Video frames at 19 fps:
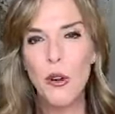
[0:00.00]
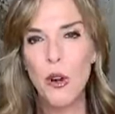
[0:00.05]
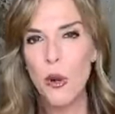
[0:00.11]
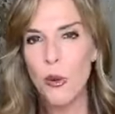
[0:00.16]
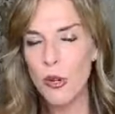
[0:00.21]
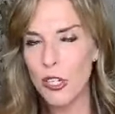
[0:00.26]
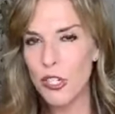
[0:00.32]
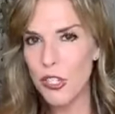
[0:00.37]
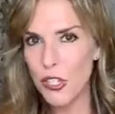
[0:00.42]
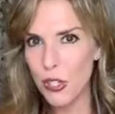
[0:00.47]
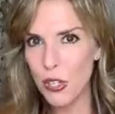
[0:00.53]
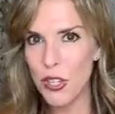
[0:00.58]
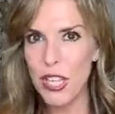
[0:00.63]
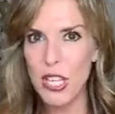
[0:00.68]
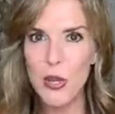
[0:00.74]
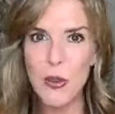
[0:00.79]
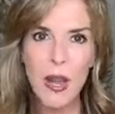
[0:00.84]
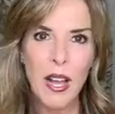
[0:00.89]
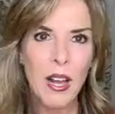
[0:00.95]
are always sure
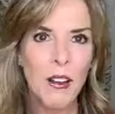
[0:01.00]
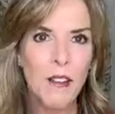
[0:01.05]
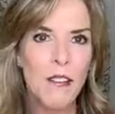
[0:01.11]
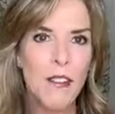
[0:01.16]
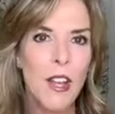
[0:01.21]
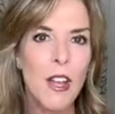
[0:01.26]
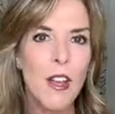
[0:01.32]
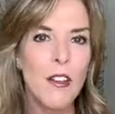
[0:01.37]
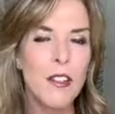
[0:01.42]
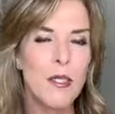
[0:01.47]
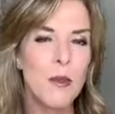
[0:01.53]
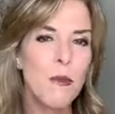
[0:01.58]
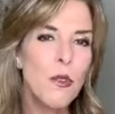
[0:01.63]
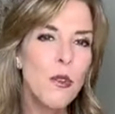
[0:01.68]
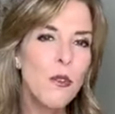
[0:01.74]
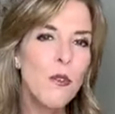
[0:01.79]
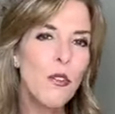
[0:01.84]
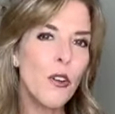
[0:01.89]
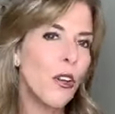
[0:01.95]
that you have some
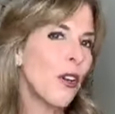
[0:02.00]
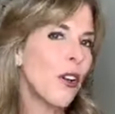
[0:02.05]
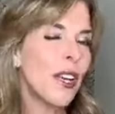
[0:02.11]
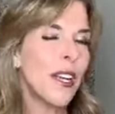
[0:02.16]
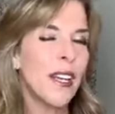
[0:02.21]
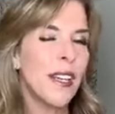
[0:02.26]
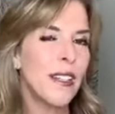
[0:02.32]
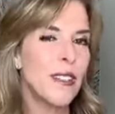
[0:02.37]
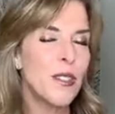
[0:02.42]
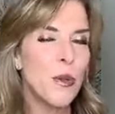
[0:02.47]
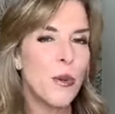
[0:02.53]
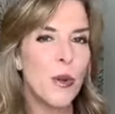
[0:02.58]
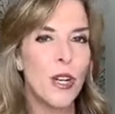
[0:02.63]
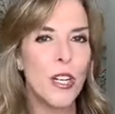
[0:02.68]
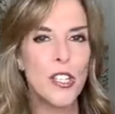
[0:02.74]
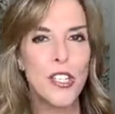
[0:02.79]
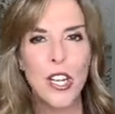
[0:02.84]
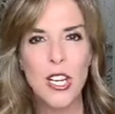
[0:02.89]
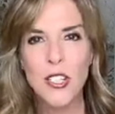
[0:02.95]
food for your kids
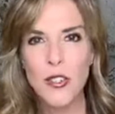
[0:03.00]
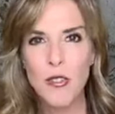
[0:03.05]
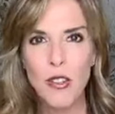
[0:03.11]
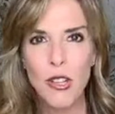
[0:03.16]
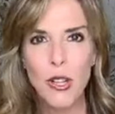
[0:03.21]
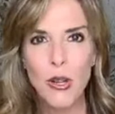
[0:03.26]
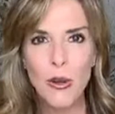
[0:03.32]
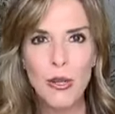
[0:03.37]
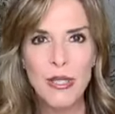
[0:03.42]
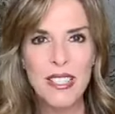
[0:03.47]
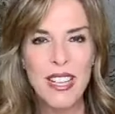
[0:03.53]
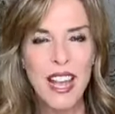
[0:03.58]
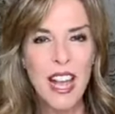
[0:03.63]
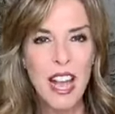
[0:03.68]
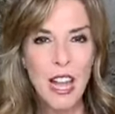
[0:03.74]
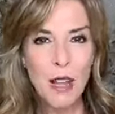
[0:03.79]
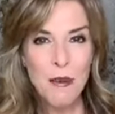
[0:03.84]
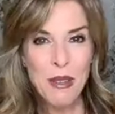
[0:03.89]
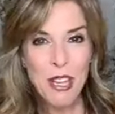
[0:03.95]
or a change of clothes
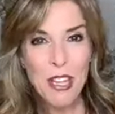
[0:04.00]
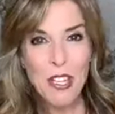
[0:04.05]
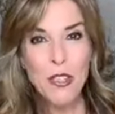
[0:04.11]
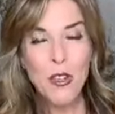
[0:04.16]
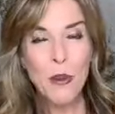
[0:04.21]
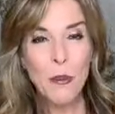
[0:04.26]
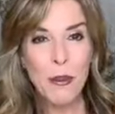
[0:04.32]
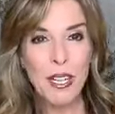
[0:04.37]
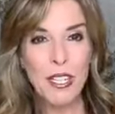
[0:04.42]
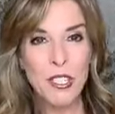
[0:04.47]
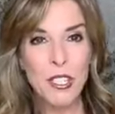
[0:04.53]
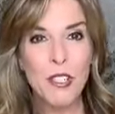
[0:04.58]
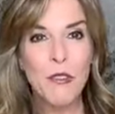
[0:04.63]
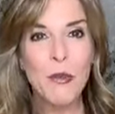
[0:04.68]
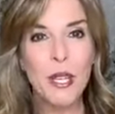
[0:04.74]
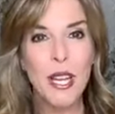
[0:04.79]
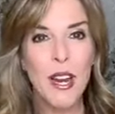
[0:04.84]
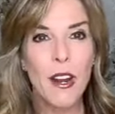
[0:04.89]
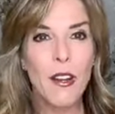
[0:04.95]
i mean could you imagine
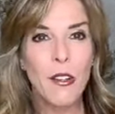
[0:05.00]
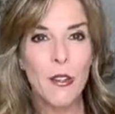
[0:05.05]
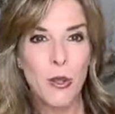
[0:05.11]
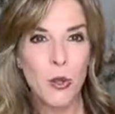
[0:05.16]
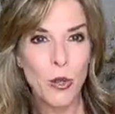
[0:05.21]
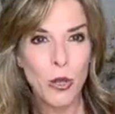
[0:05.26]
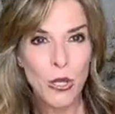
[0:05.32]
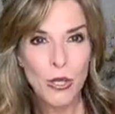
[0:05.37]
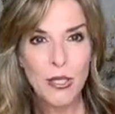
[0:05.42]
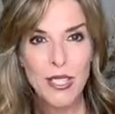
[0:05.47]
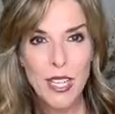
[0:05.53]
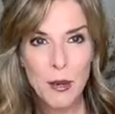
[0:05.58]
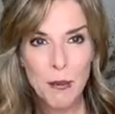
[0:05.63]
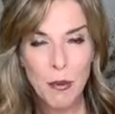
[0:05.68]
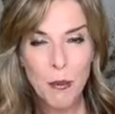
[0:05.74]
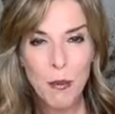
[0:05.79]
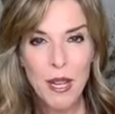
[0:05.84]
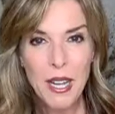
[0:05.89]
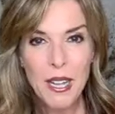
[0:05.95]
if we carried our own little
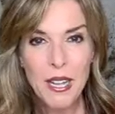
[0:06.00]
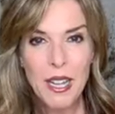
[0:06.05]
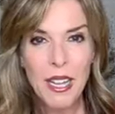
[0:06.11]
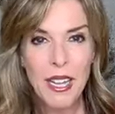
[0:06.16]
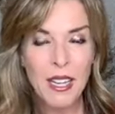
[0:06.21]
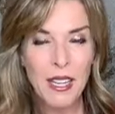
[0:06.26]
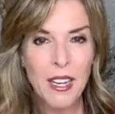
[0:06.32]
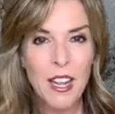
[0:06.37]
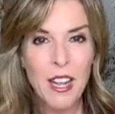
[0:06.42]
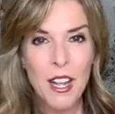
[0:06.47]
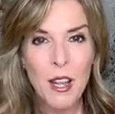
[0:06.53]
diaper bag and